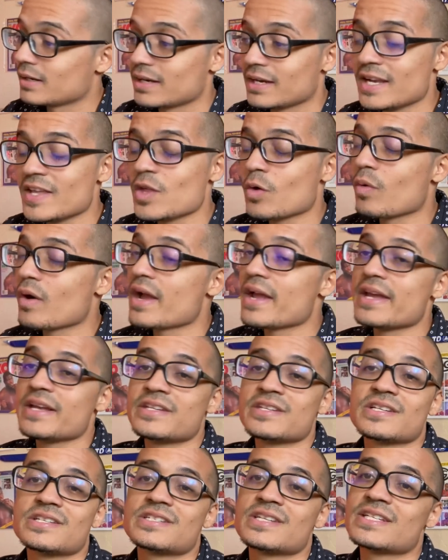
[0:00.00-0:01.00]
Either way,
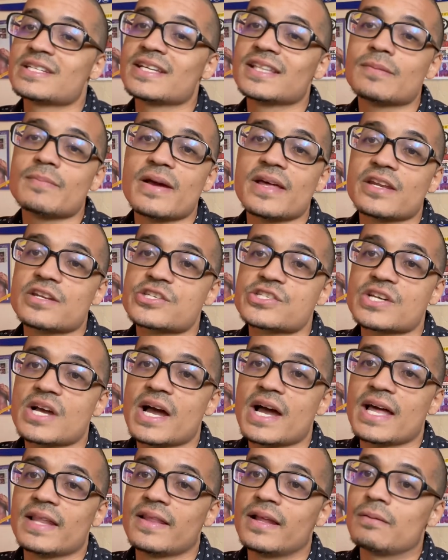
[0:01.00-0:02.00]
just give the man a
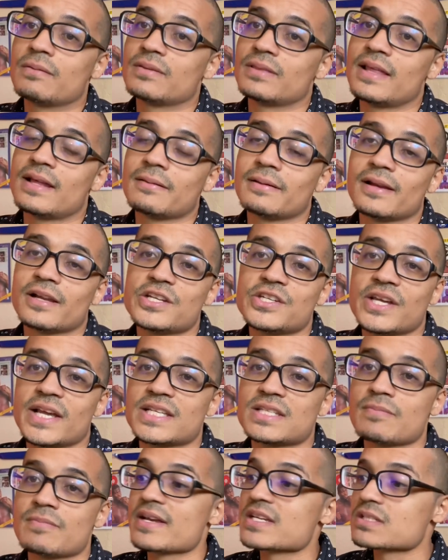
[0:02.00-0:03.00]
shot and let him get a chance